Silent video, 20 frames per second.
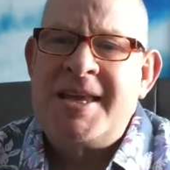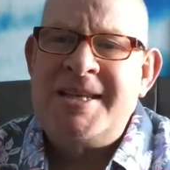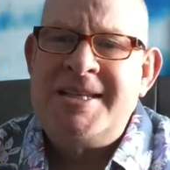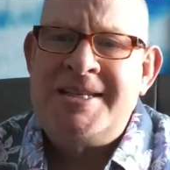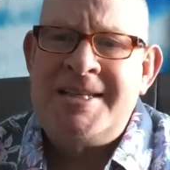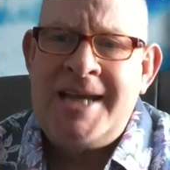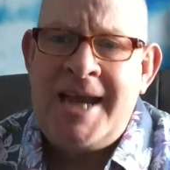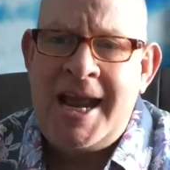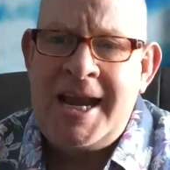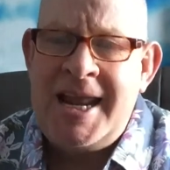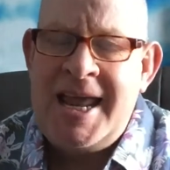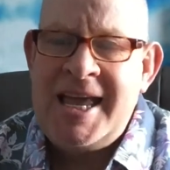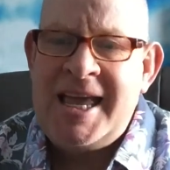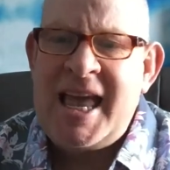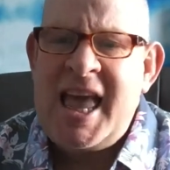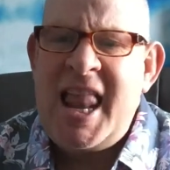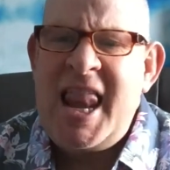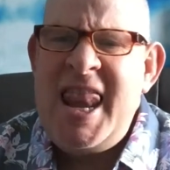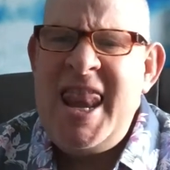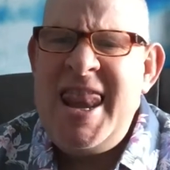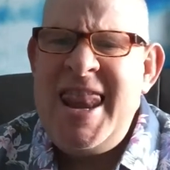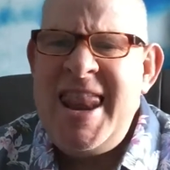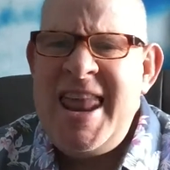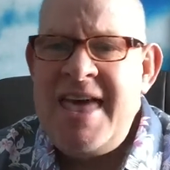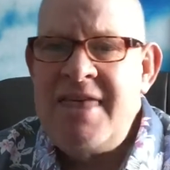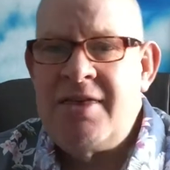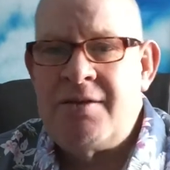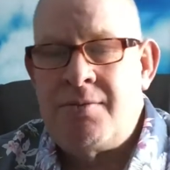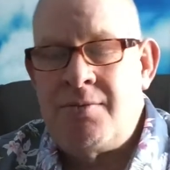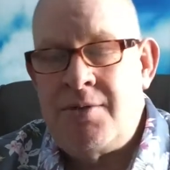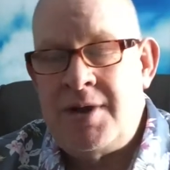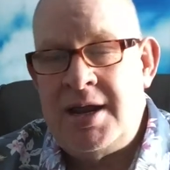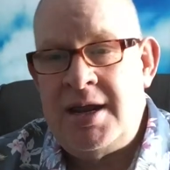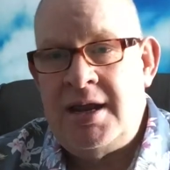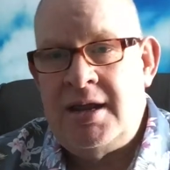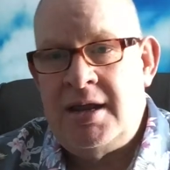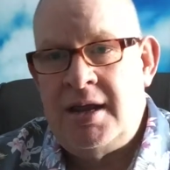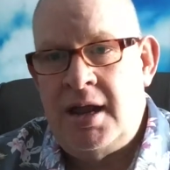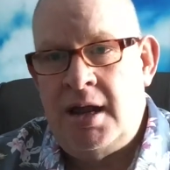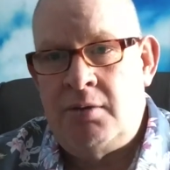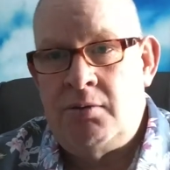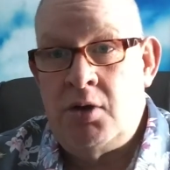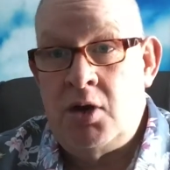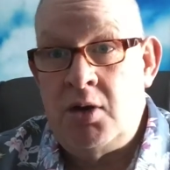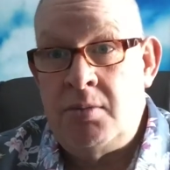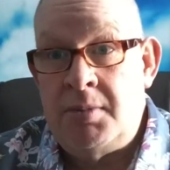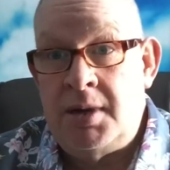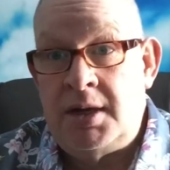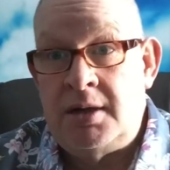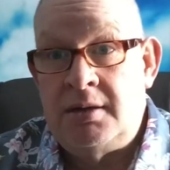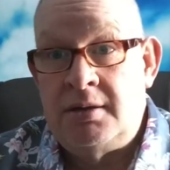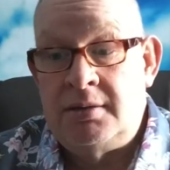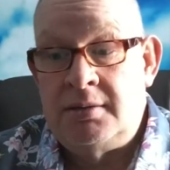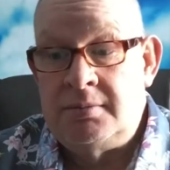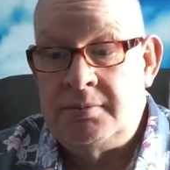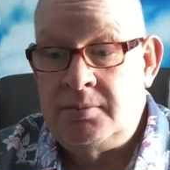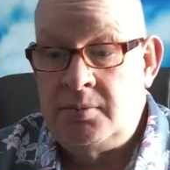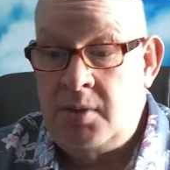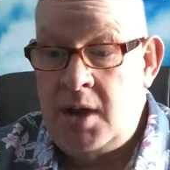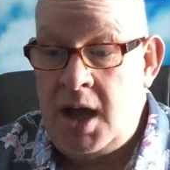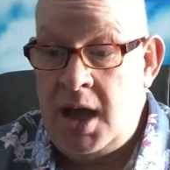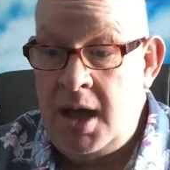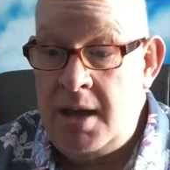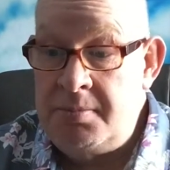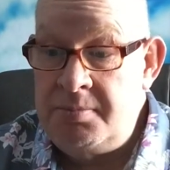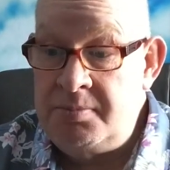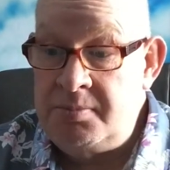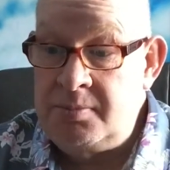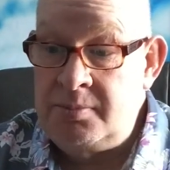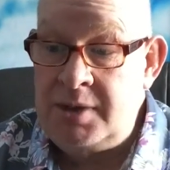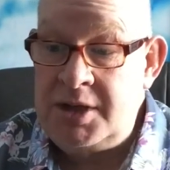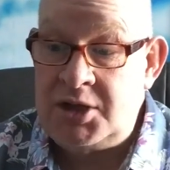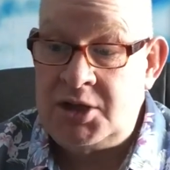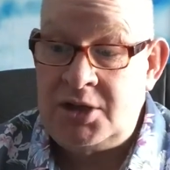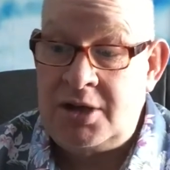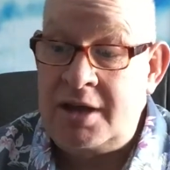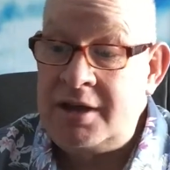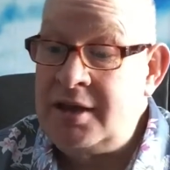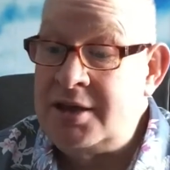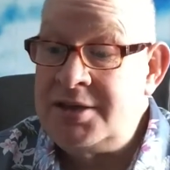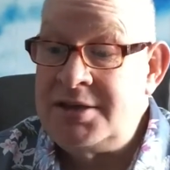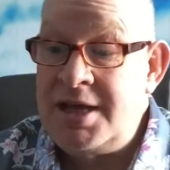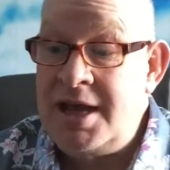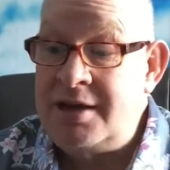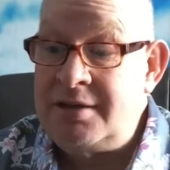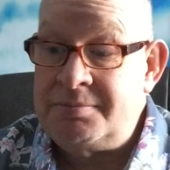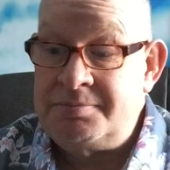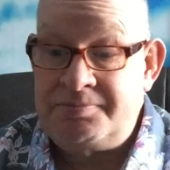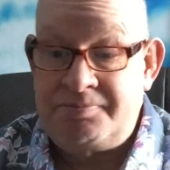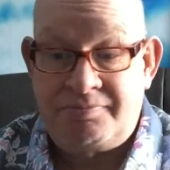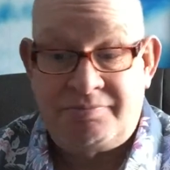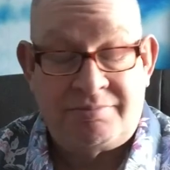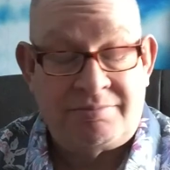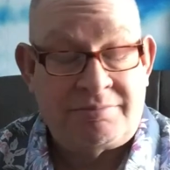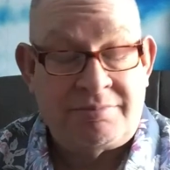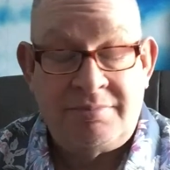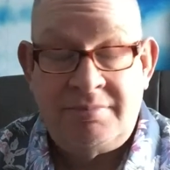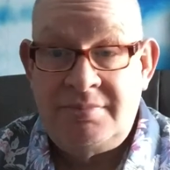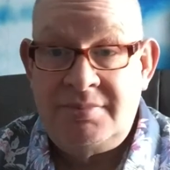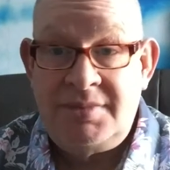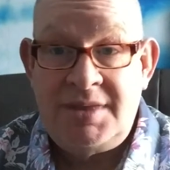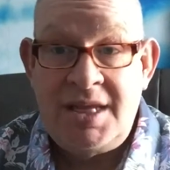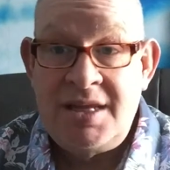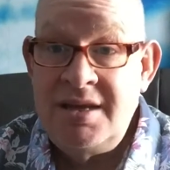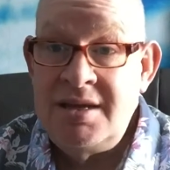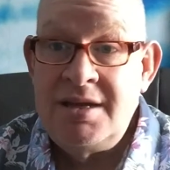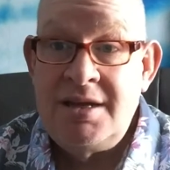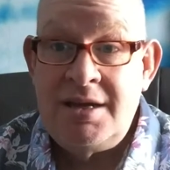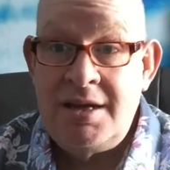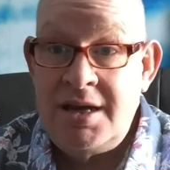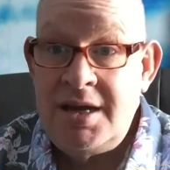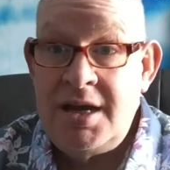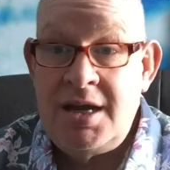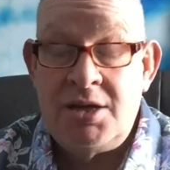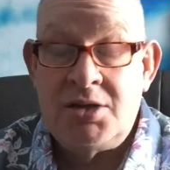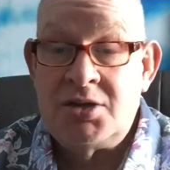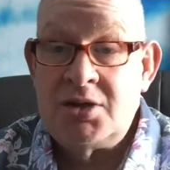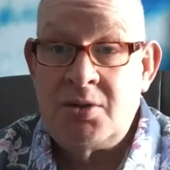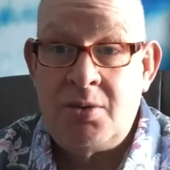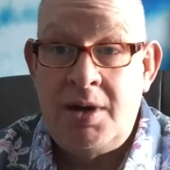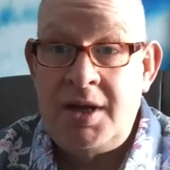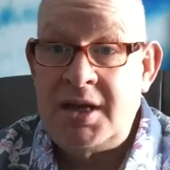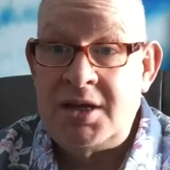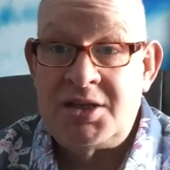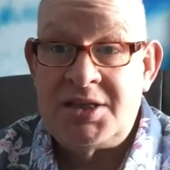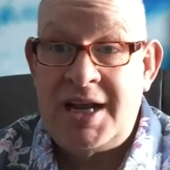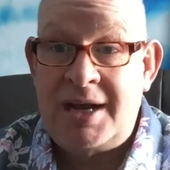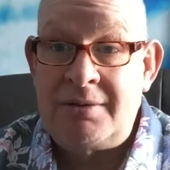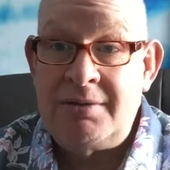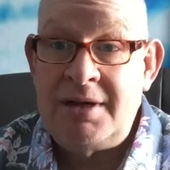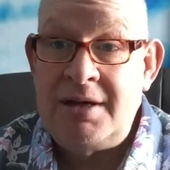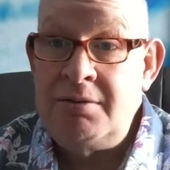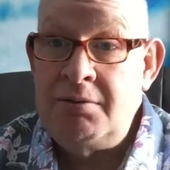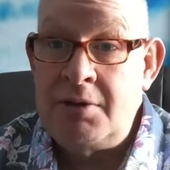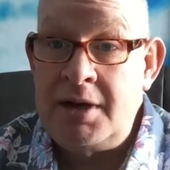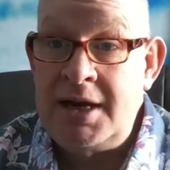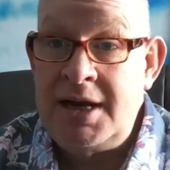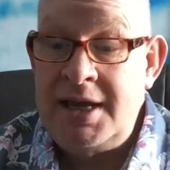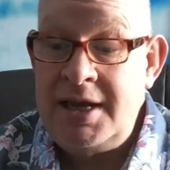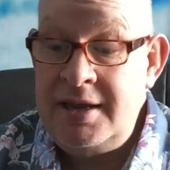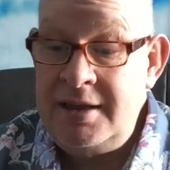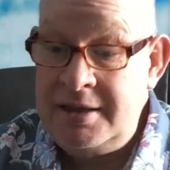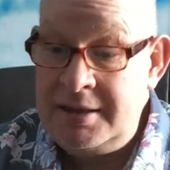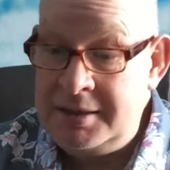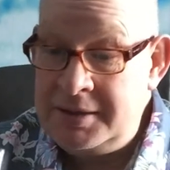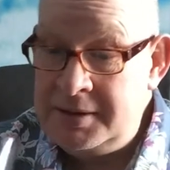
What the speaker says: tannic, leathery aroma, which, like I said, is quite astounding, really.